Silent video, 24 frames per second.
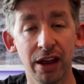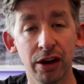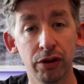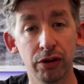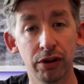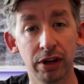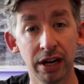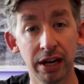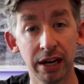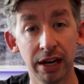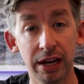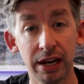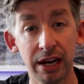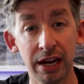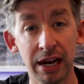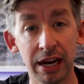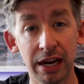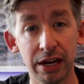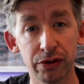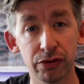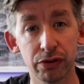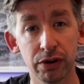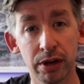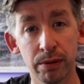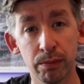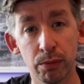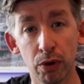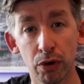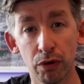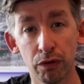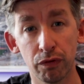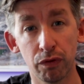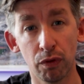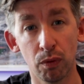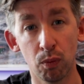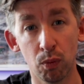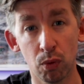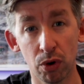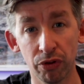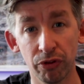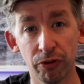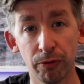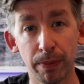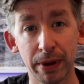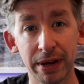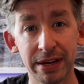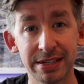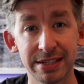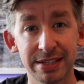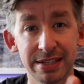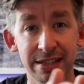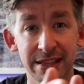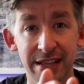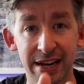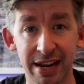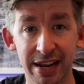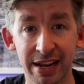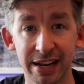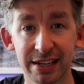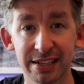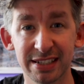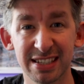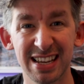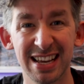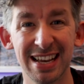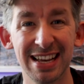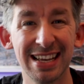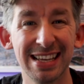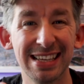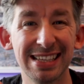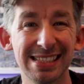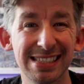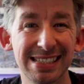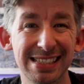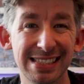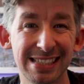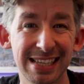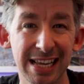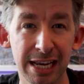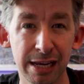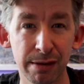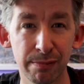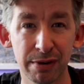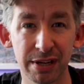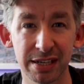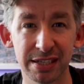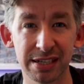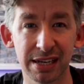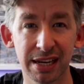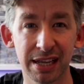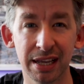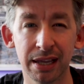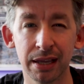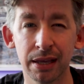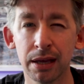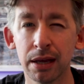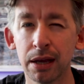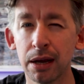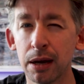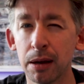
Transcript: And you can literally move from one space to the next seamlessly.